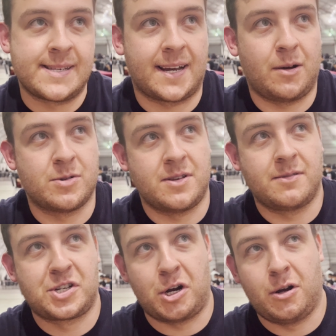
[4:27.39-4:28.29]
Like I
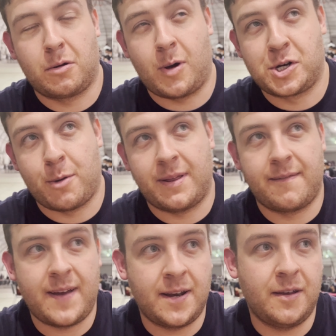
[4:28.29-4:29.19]
wasn't sure, quite sure about the
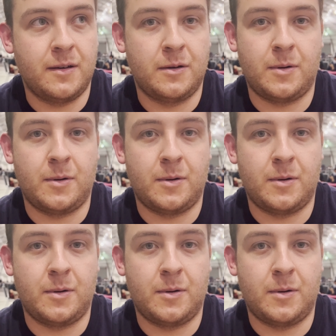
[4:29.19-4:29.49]
venue.